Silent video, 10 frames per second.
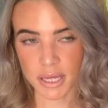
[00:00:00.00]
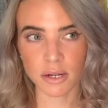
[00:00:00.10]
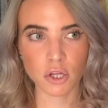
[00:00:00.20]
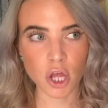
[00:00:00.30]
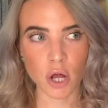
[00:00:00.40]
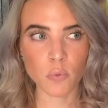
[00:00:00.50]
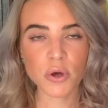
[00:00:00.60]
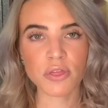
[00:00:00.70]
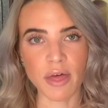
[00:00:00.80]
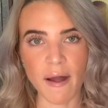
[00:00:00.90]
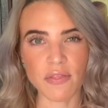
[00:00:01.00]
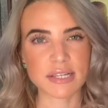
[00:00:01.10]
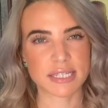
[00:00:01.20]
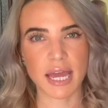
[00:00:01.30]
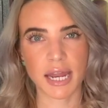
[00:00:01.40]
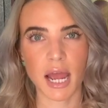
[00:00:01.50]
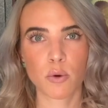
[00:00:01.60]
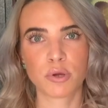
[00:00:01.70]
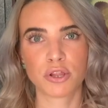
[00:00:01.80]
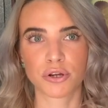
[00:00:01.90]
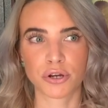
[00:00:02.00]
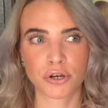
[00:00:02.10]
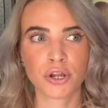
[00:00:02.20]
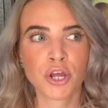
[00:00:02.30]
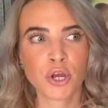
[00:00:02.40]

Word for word: And along with that, that's kind of how we learn